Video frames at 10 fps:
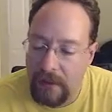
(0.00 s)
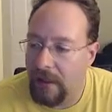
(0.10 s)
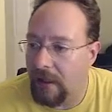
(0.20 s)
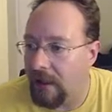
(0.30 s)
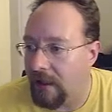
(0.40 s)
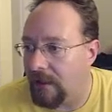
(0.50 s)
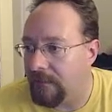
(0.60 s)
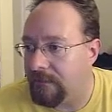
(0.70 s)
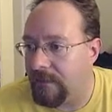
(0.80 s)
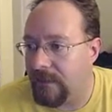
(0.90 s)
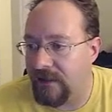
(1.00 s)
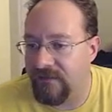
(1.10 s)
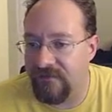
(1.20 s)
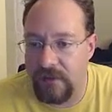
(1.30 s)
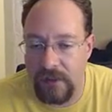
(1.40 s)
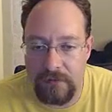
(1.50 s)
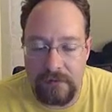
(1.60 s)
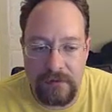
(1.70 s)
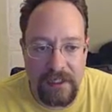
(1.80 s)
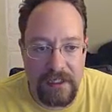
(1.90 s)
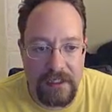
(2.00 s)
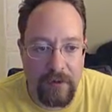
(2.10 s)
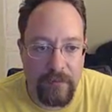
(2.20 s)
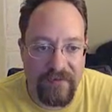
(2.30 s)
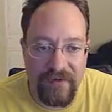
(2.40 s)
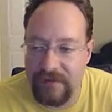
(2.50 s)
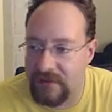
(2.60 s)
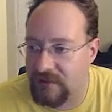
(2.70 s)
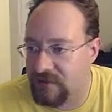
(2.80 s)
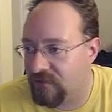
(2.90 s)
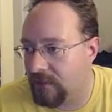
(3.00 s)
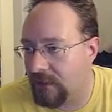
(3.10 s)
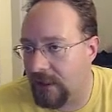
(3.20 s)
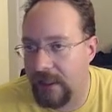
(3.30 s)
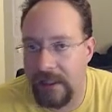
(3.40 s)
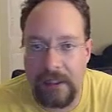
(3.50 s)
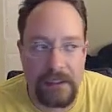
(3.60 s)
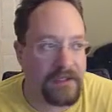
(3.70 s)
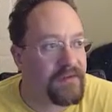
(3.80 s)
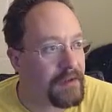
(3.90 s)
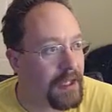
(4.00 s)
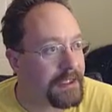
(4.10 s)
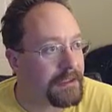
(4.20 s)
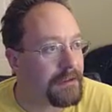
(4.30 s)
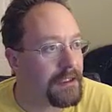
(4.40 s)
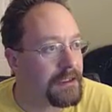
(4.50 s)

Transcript: then I hope you found this useful, and if you like it, then hit like, and